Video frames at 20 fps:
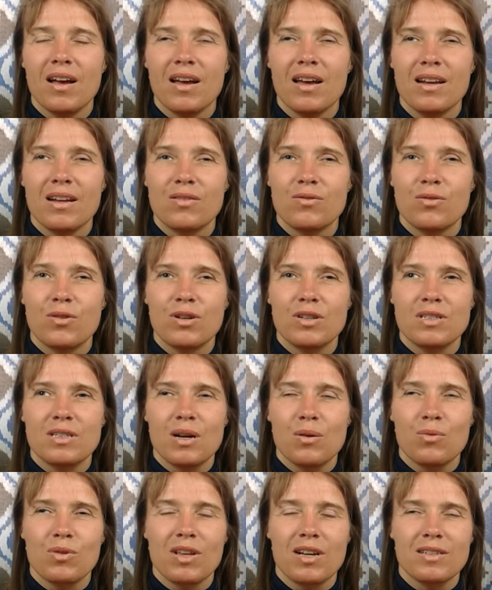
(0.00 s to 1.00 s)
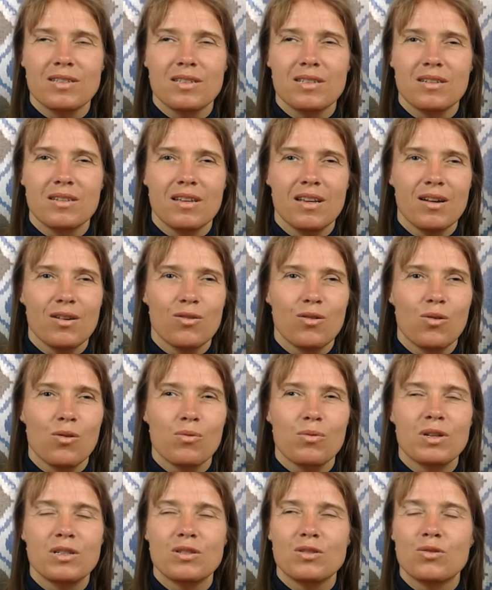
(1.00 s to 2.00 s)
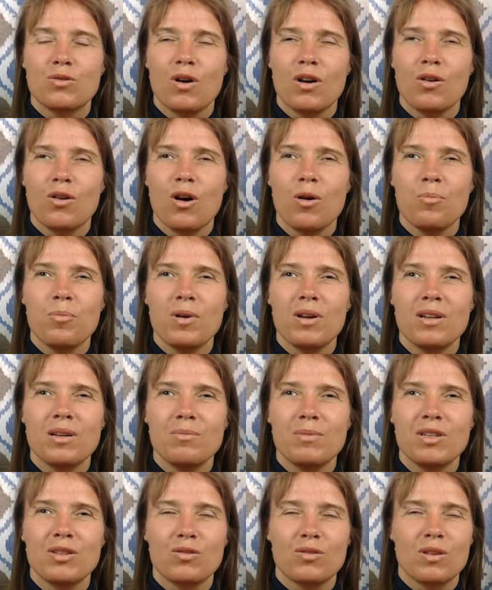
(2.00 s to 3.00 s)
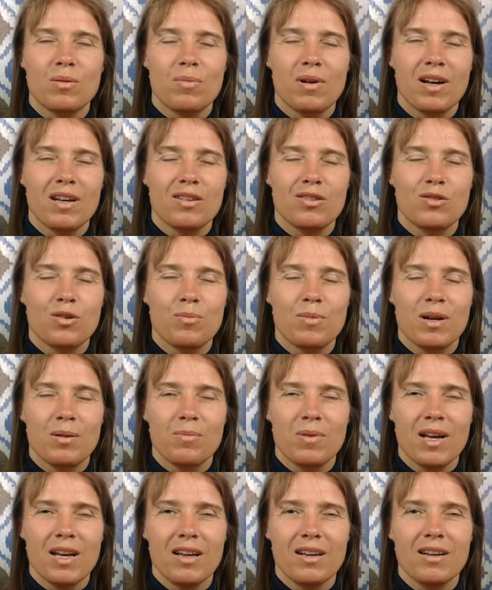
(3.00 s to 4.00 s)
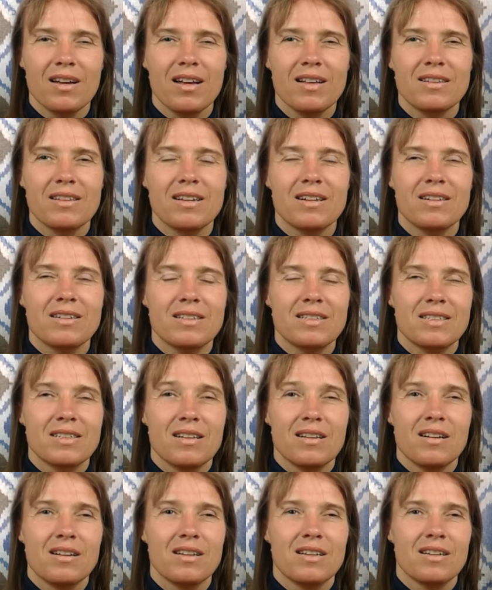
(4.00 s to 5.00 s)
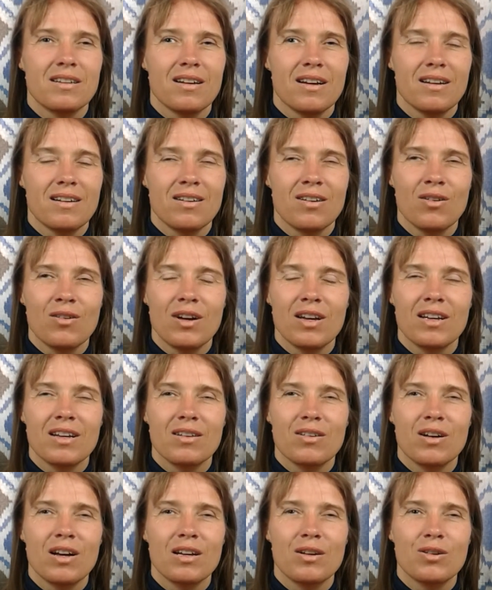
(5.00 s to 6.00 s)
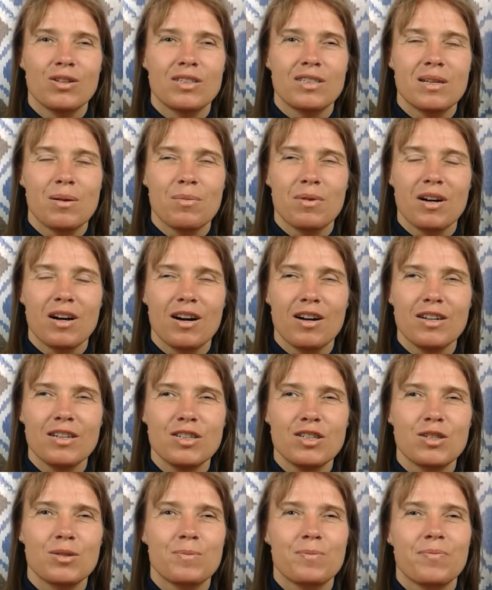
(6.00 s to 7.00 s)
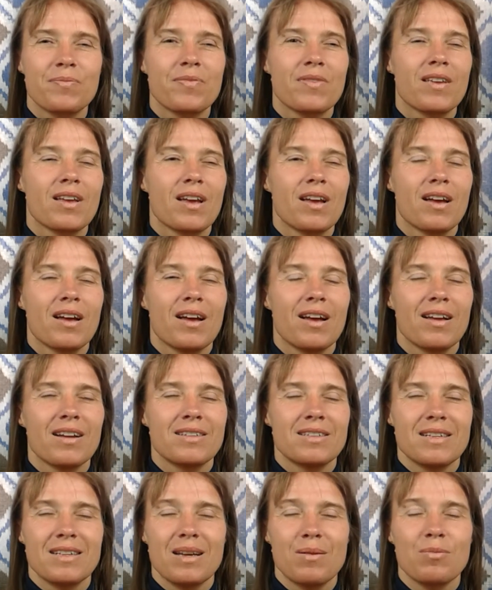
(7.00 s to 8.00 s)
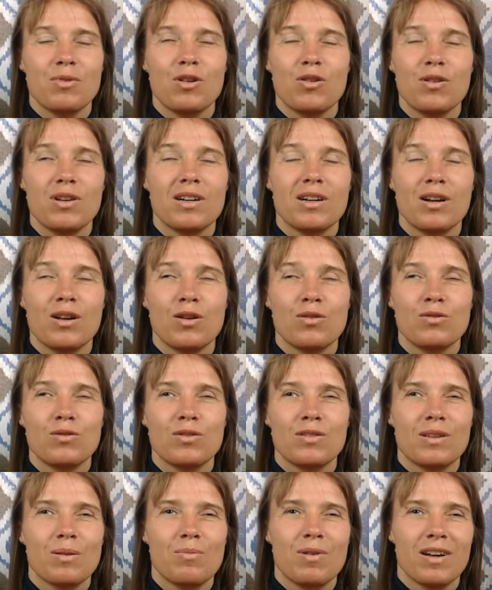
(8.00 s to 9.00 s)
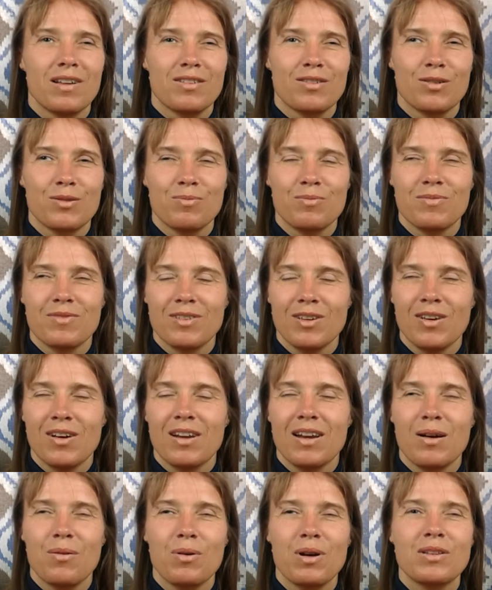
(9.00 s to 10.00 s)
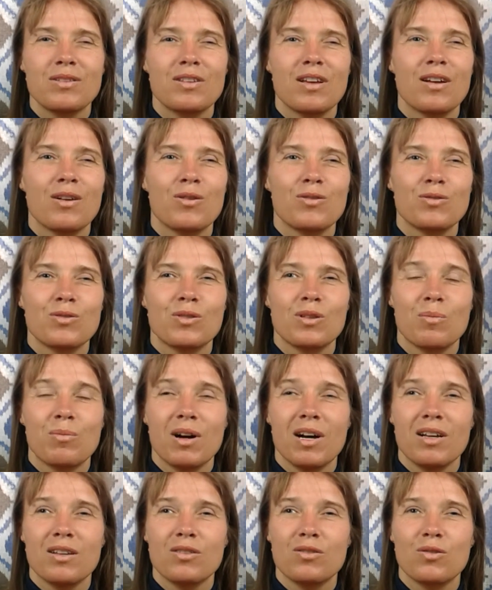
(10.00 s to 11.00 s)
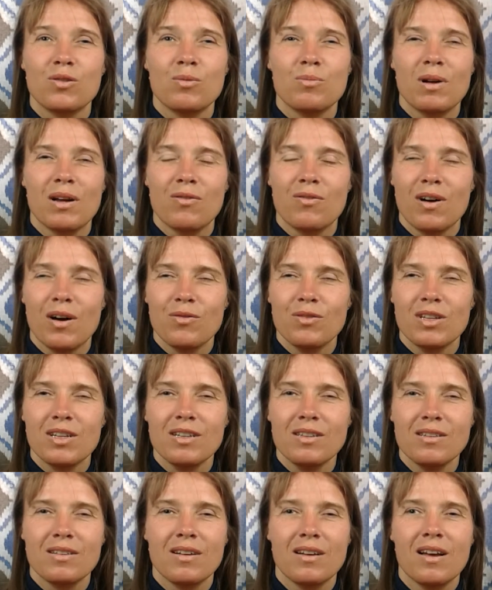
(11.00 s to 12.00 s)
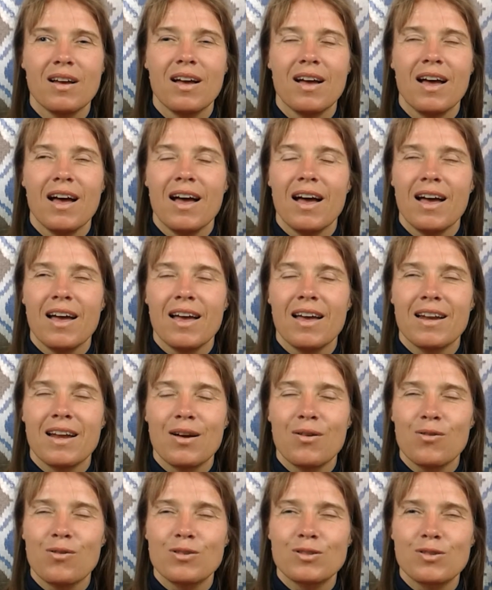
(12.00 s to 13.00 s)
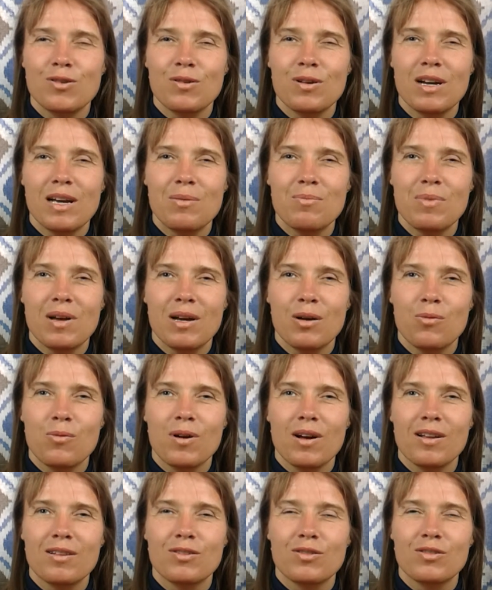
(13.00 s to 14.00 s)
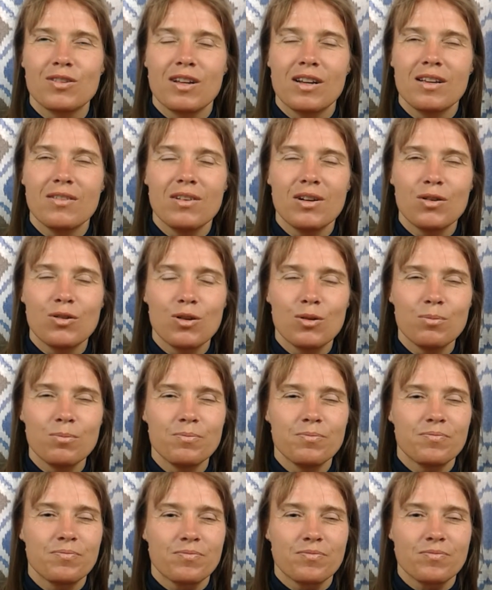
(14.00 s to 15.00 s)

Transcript: And at first I would ask Diego always to accompany me to the bathroom and back, and then suddenly, no, I got some courage, and I said, "I'm going alone to the bathroom." No, and I went alone to the bathroom, I found it, and I also came back well to the living room,